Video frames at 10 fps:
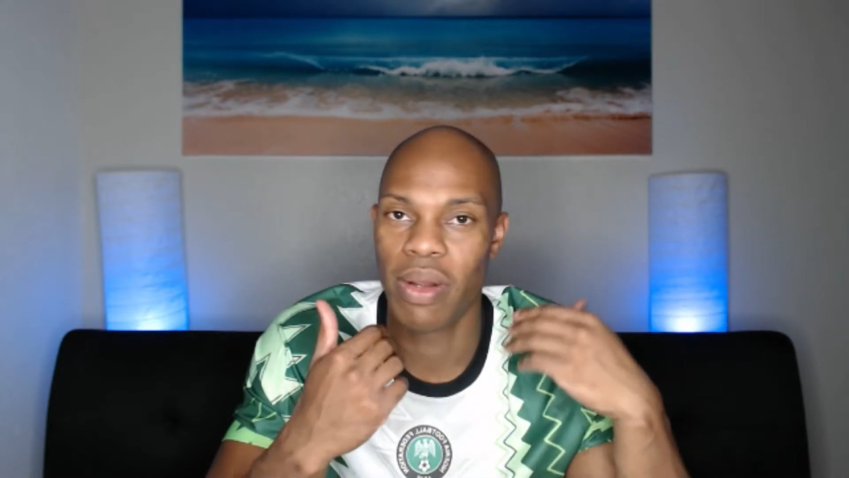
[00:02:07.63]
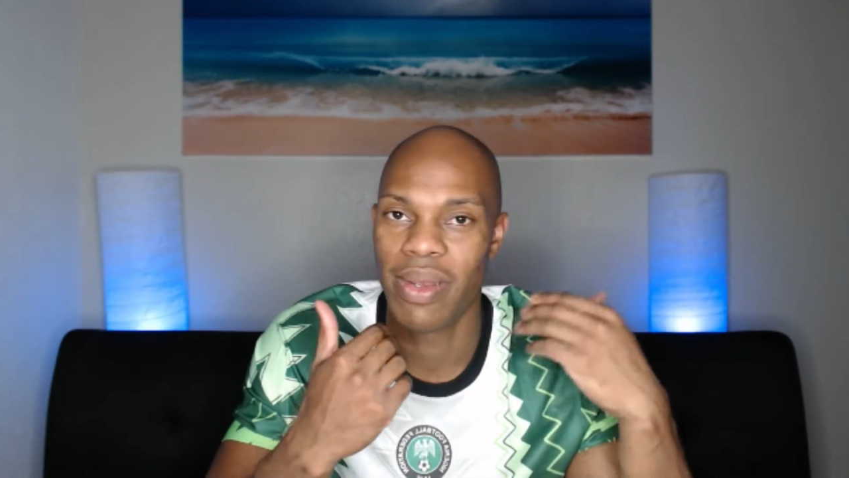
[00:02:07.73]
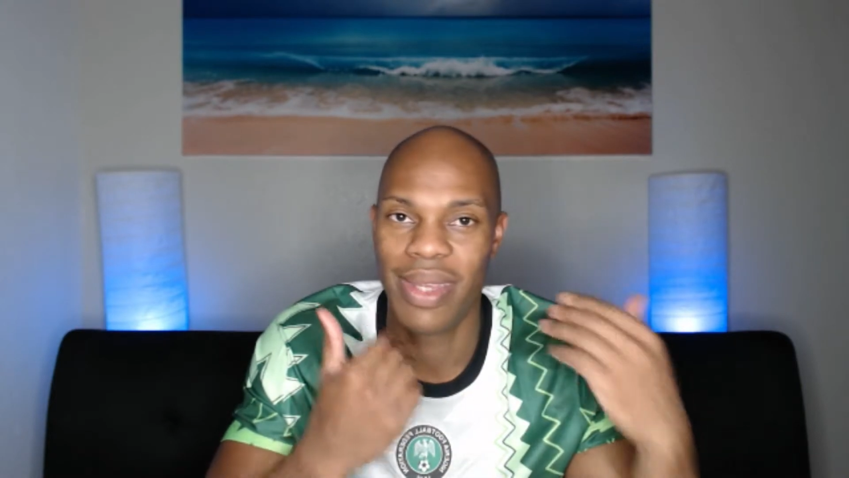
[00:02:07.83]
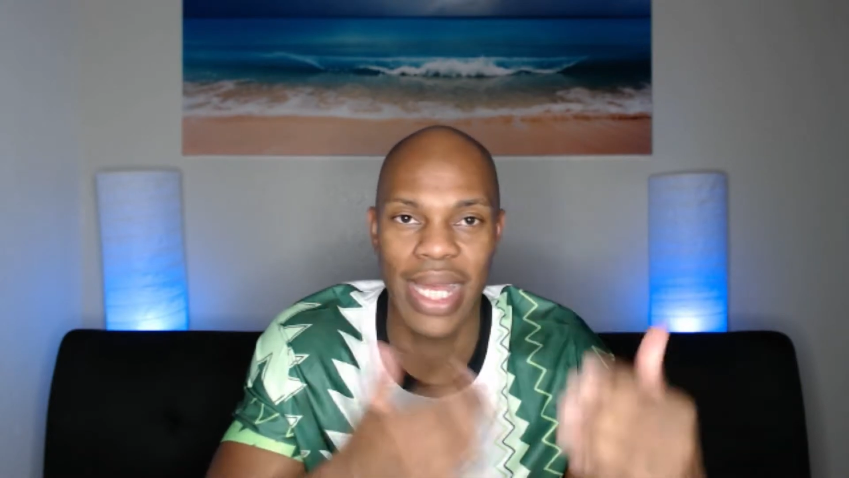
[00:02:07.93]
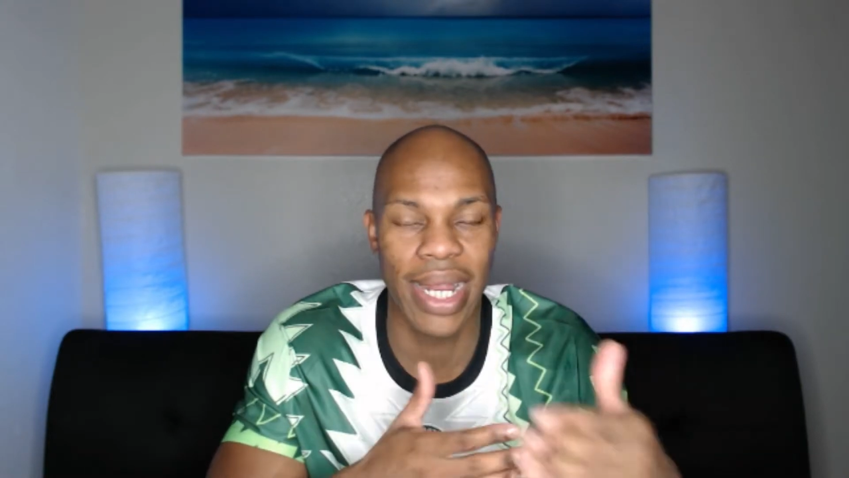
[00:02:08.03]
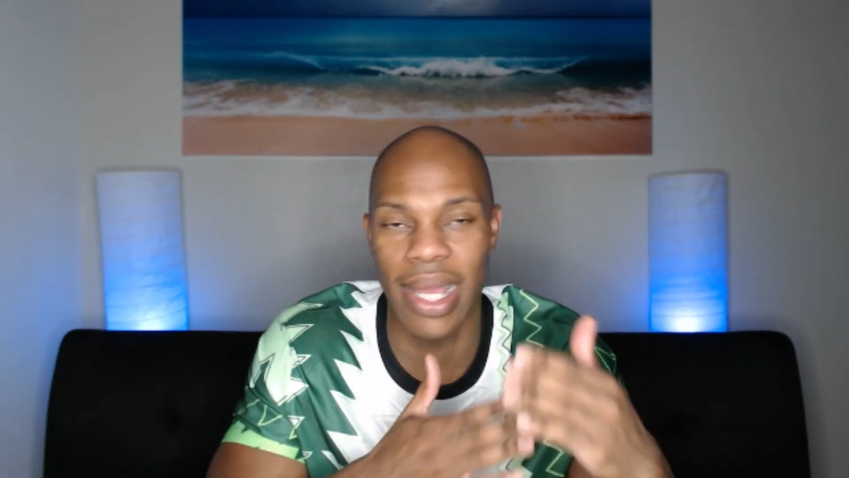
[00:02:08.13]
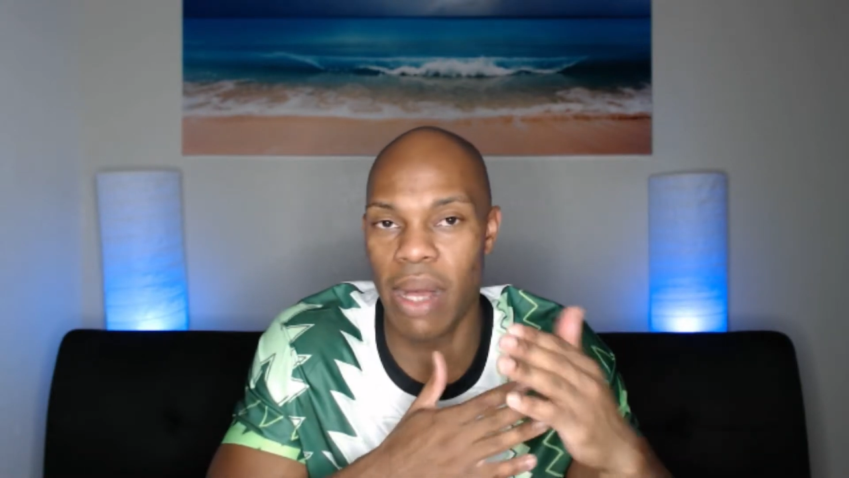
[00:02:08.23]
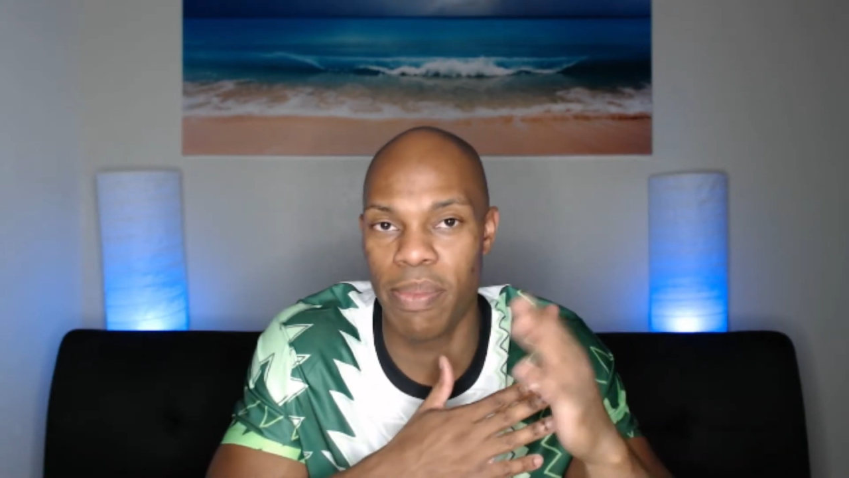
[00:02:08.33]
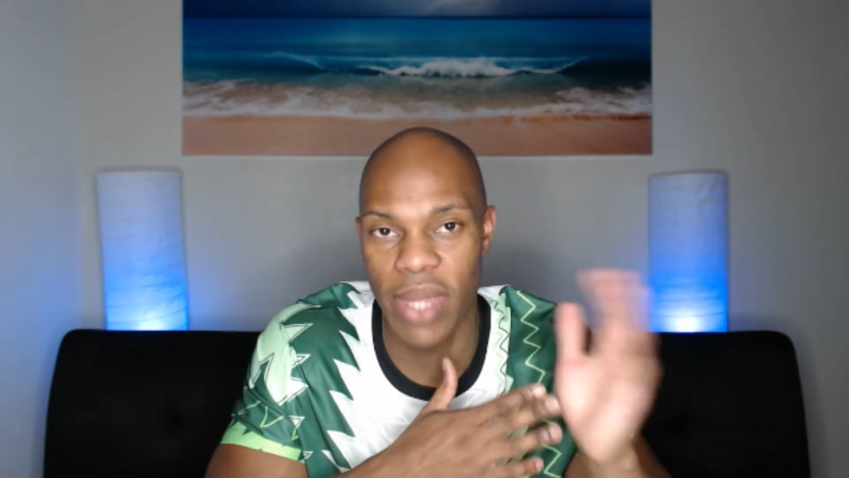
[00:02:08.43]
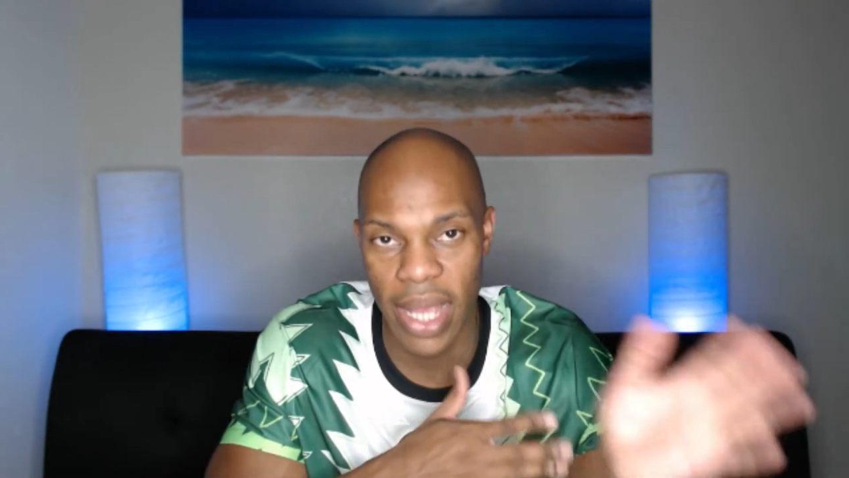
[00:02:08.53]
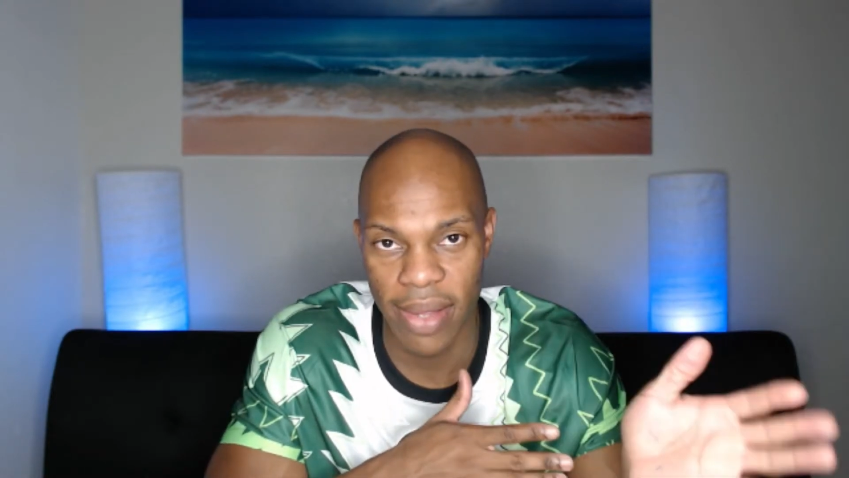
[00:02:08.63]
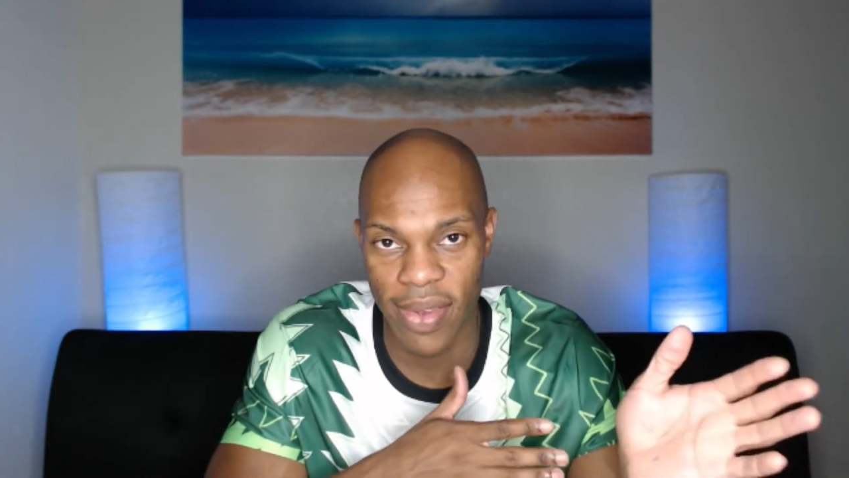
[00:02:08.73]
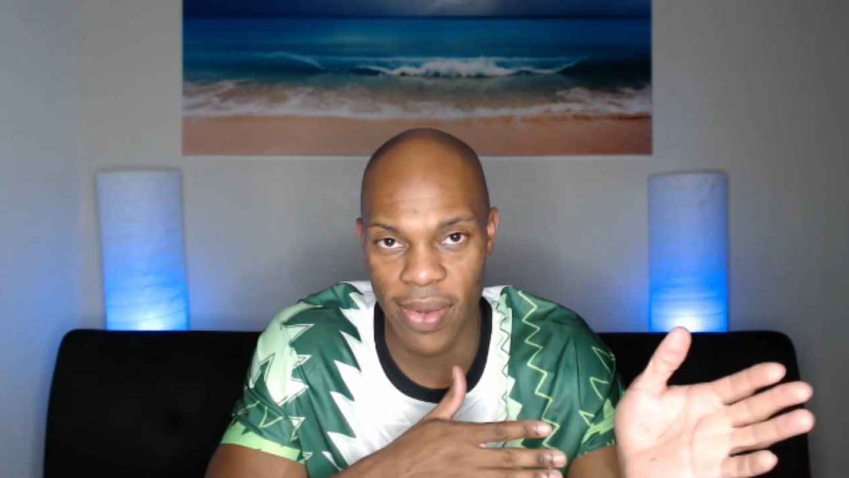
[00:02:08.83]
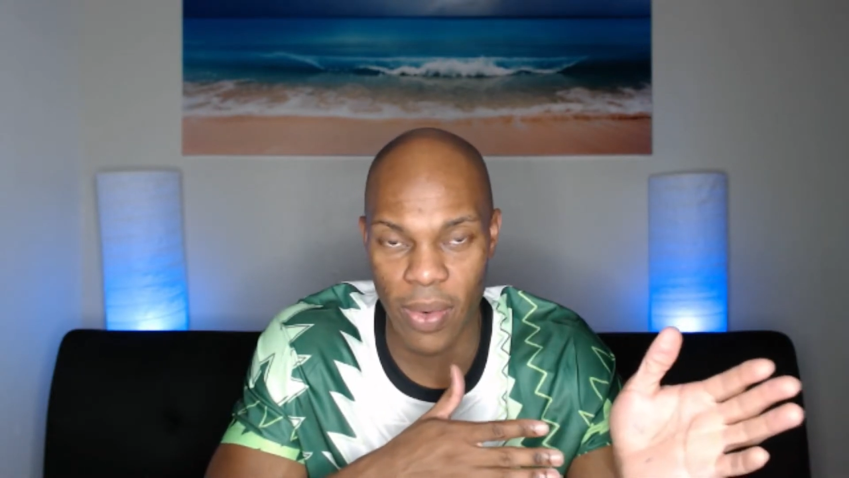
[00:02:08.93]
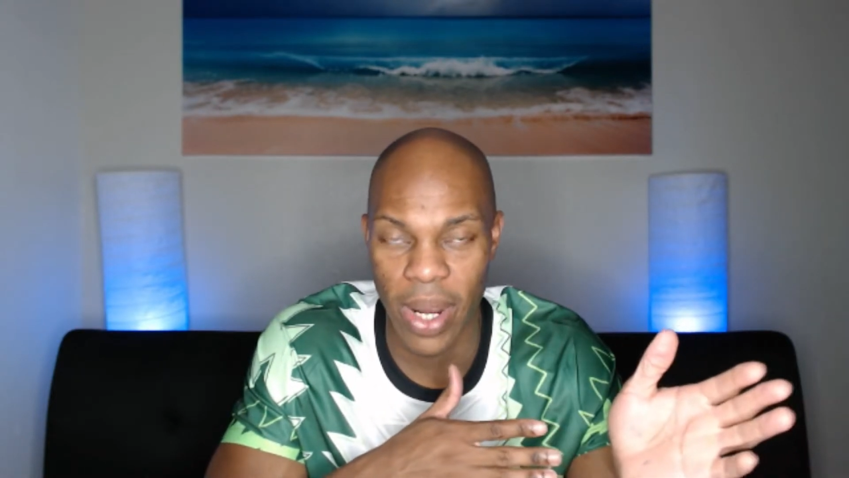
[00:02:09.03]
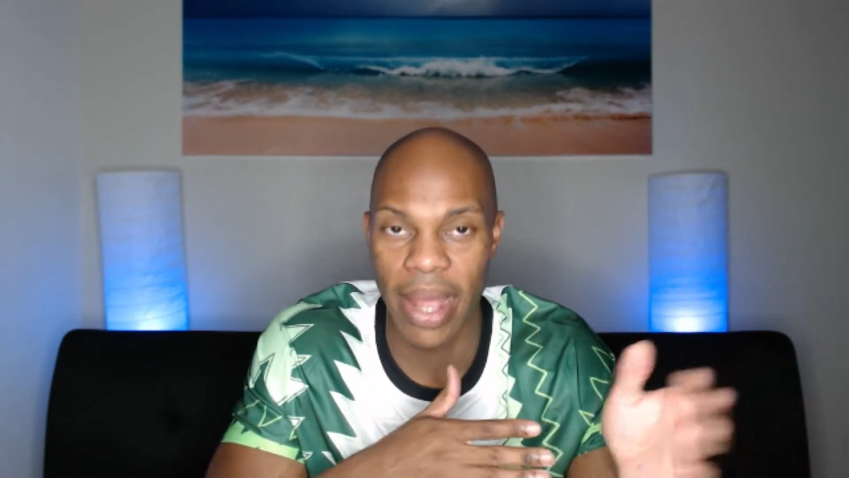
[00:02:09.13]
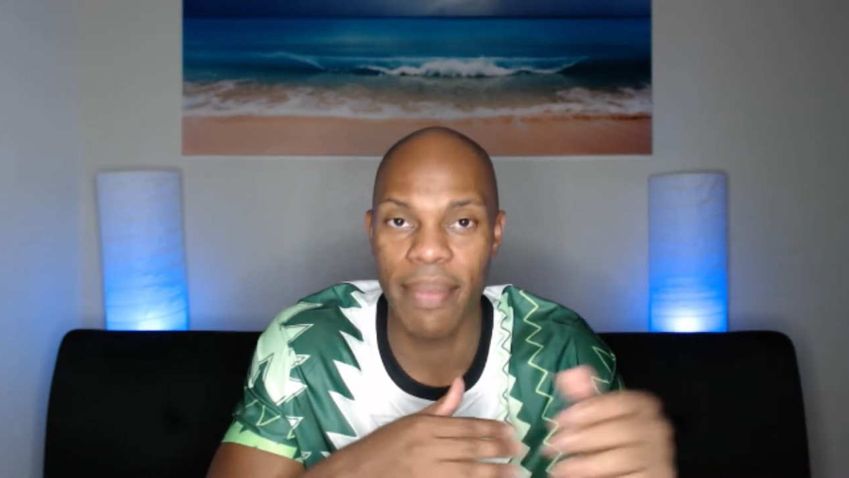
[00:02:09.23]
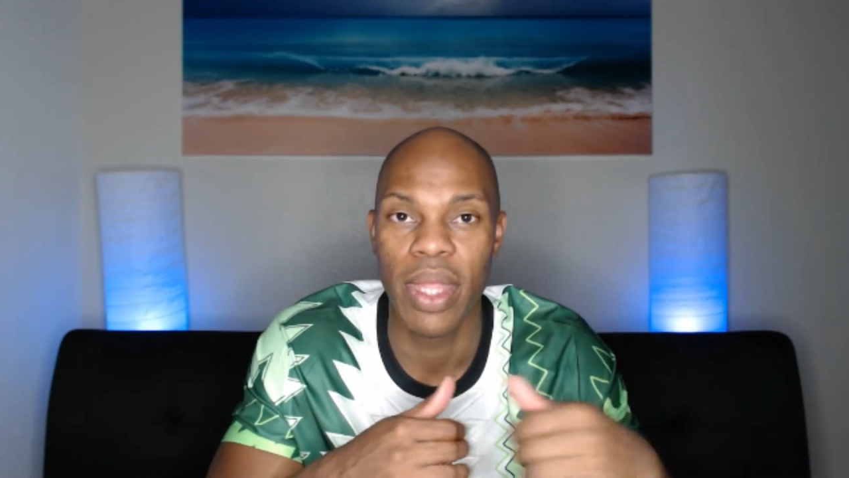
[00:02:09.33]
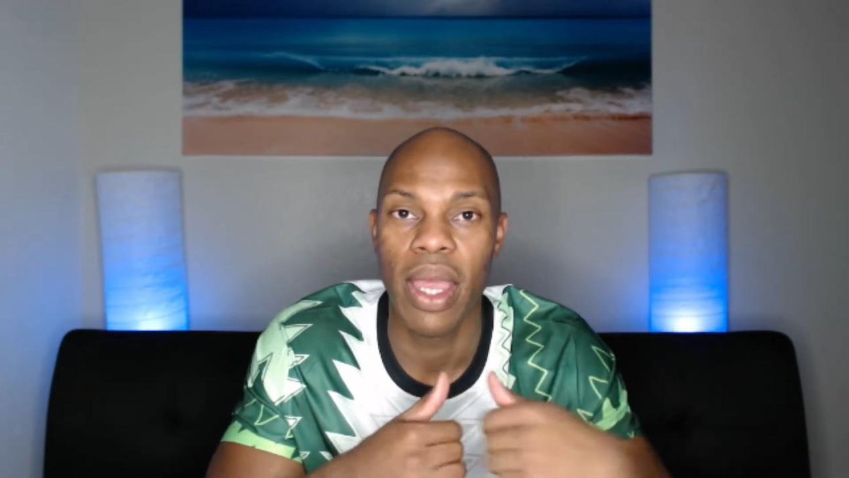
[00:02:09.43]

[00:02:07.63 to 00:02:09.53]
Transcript: setting up dates, right?